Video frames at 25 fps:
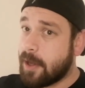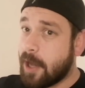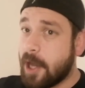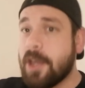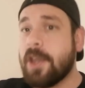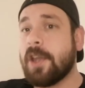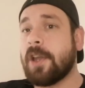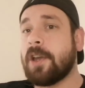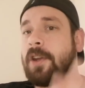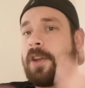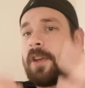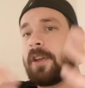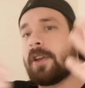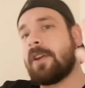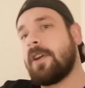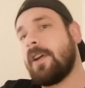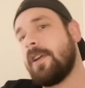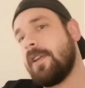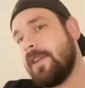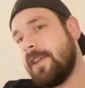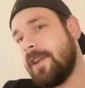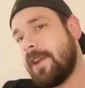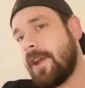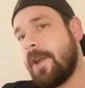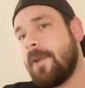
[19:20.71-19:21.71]
Are you going
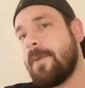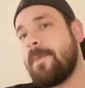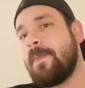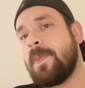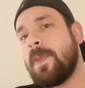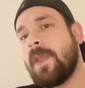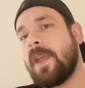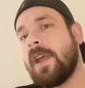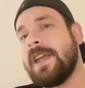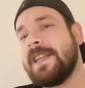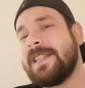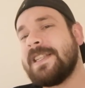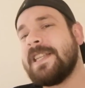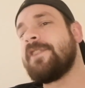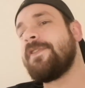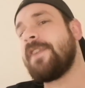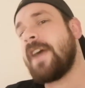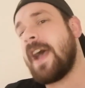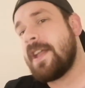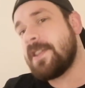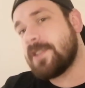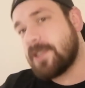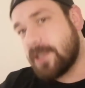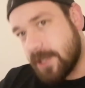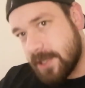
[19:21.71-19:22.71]
to, you know, is his
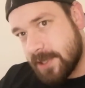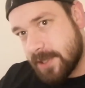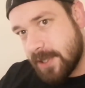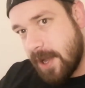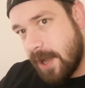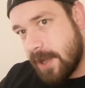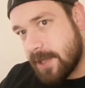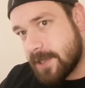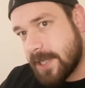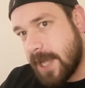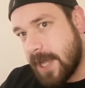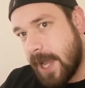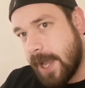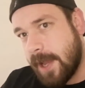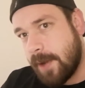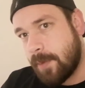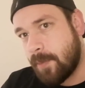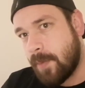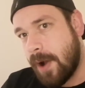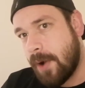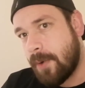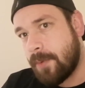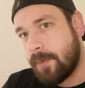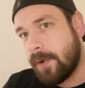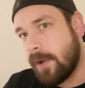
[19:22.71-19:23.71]
fans going to start saying,
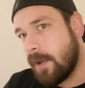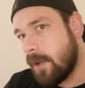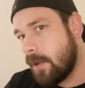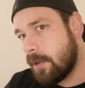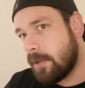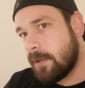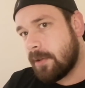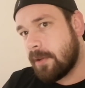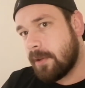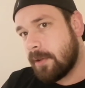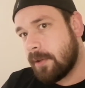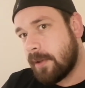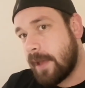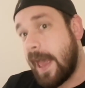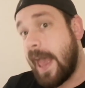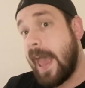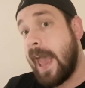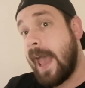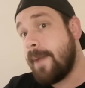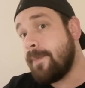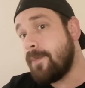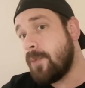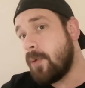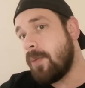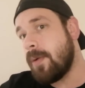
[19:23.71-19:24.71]
well,
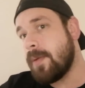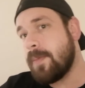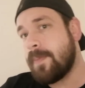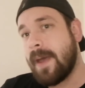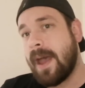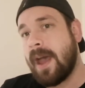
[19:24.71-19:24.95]
M will